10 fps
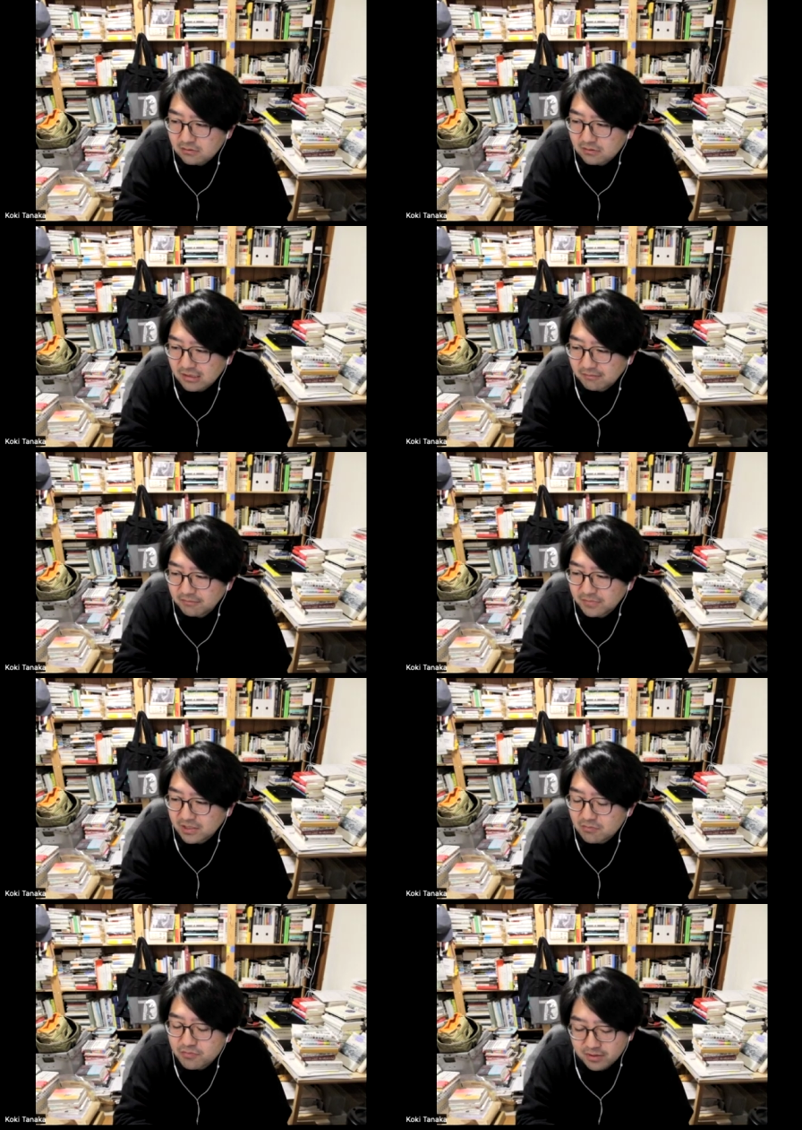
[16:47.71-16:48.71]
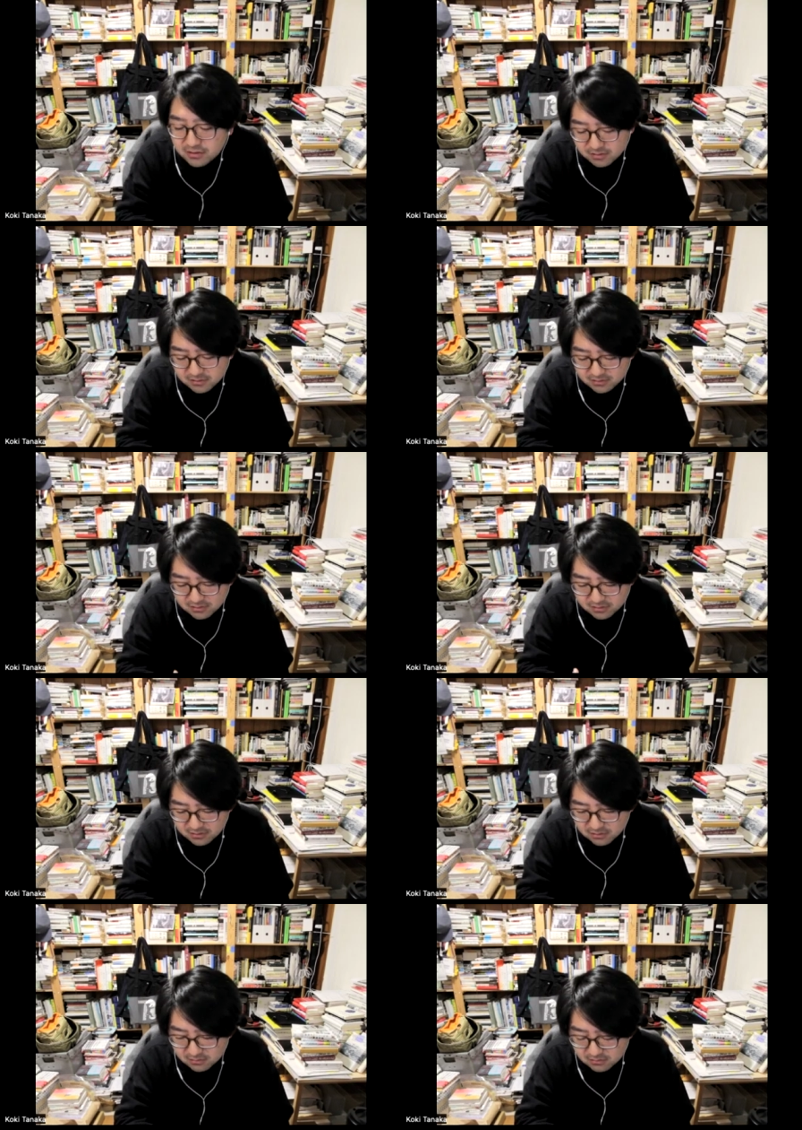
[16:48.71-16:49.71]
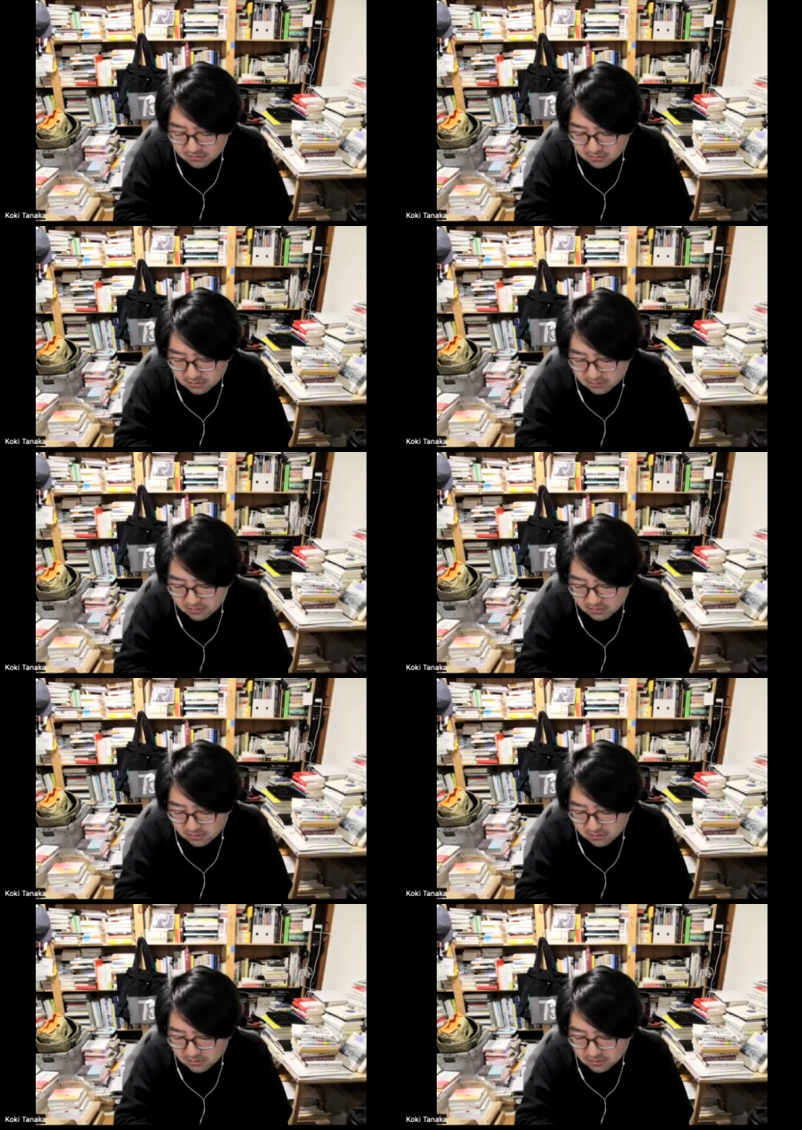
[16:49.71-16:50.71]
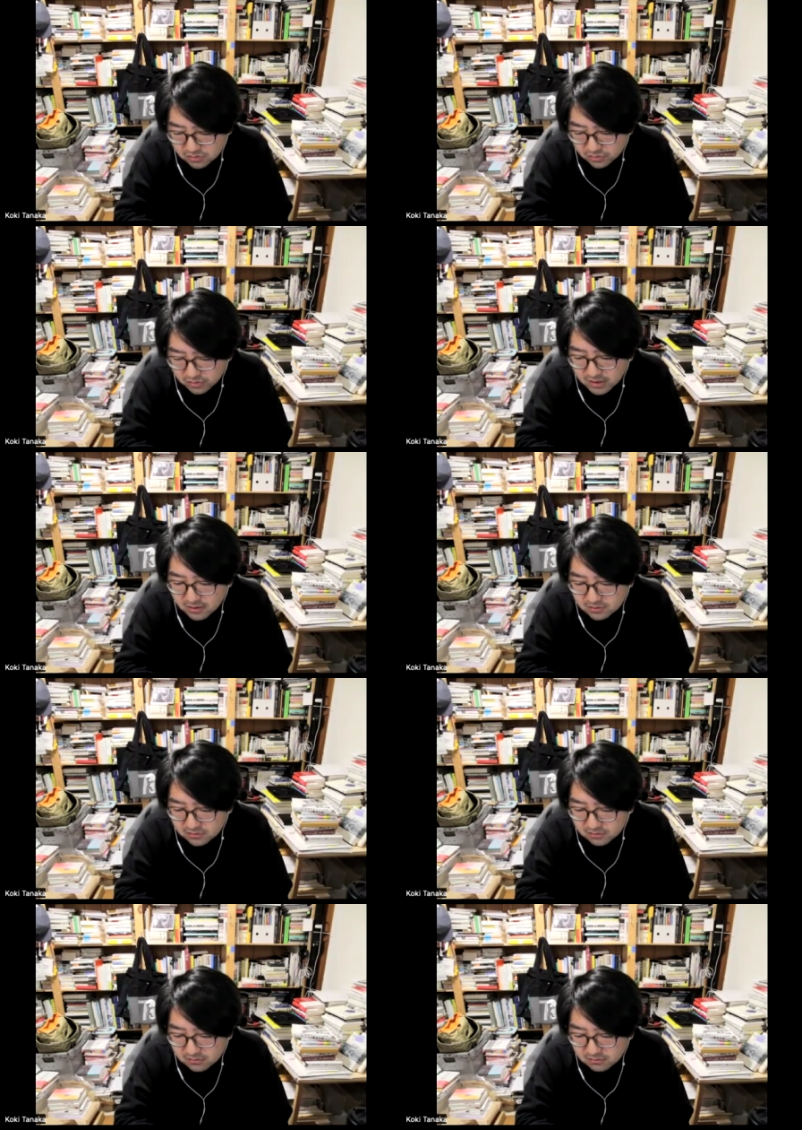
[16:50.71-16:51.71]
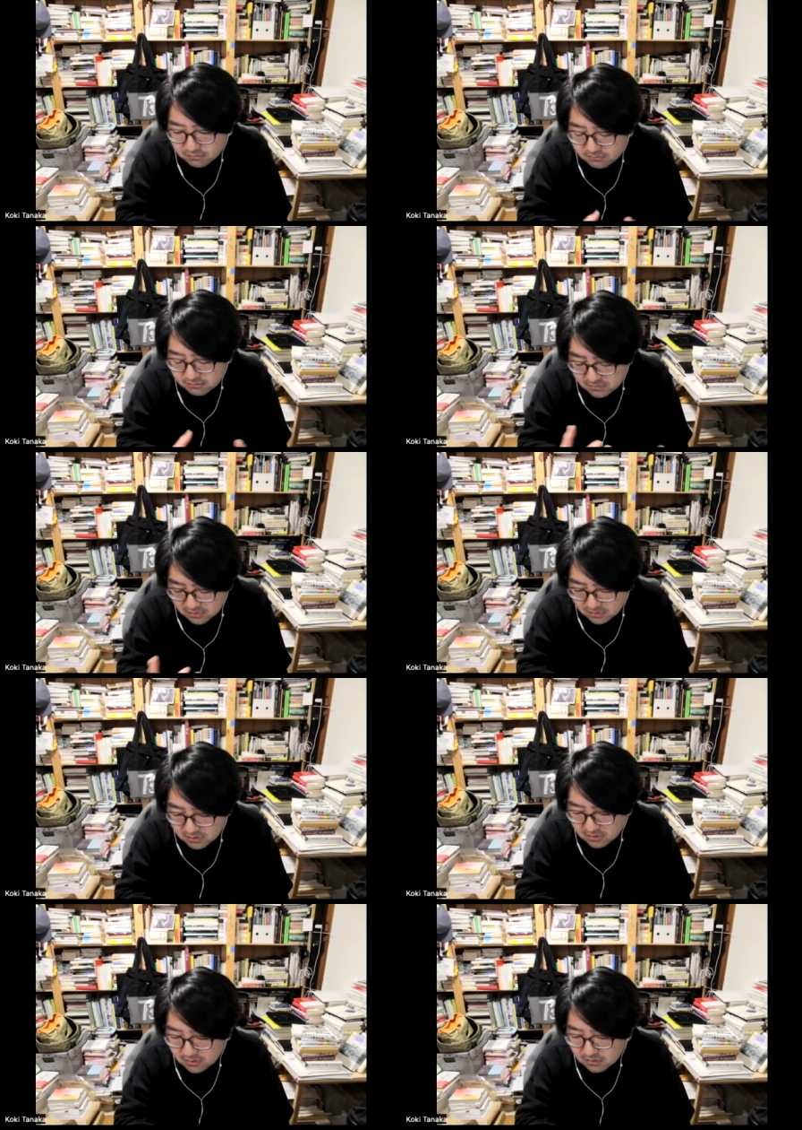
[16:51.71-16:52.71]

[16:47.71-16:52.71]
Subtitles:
can be the trigger to uh,